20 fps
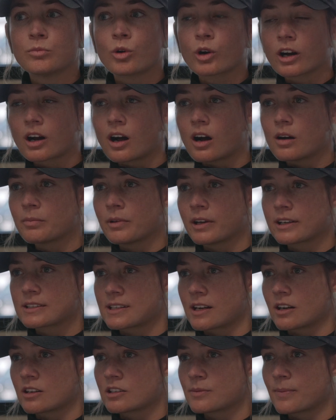more complex
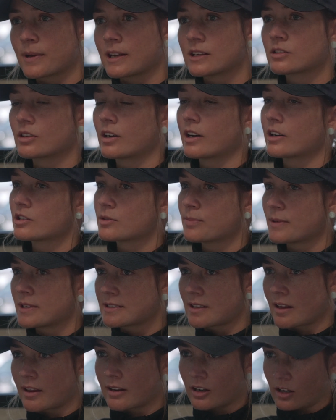airspace or airspace
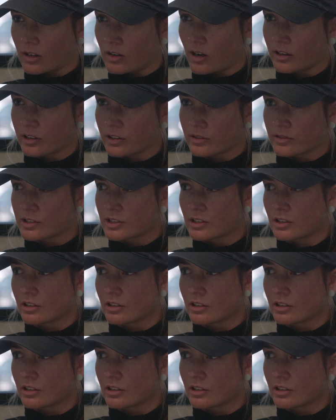that you're not used